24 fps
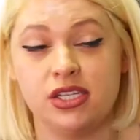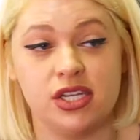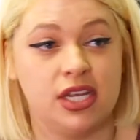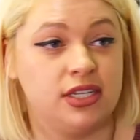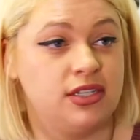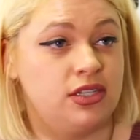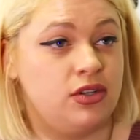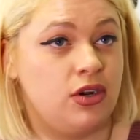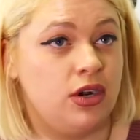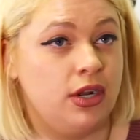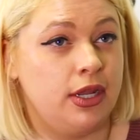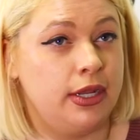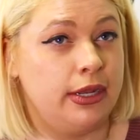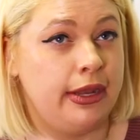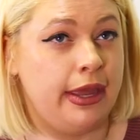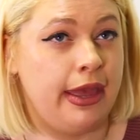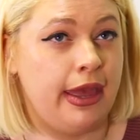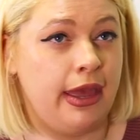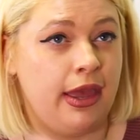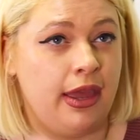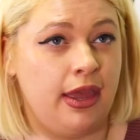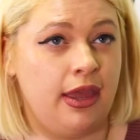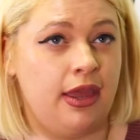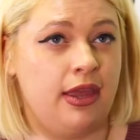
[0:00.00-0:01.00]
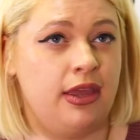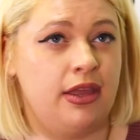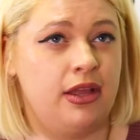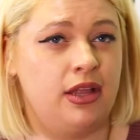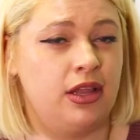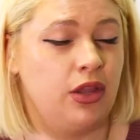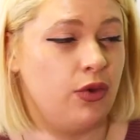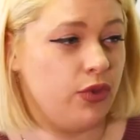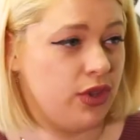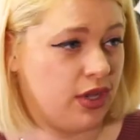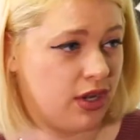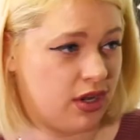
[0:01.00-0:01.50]
I started a
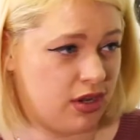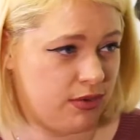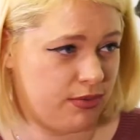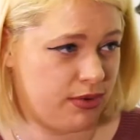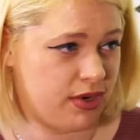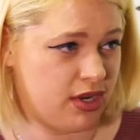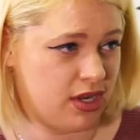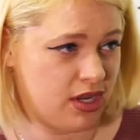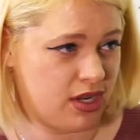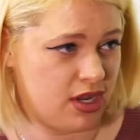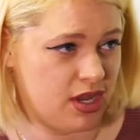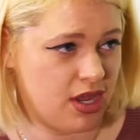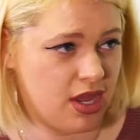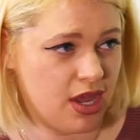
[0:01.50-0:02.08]
clothing company.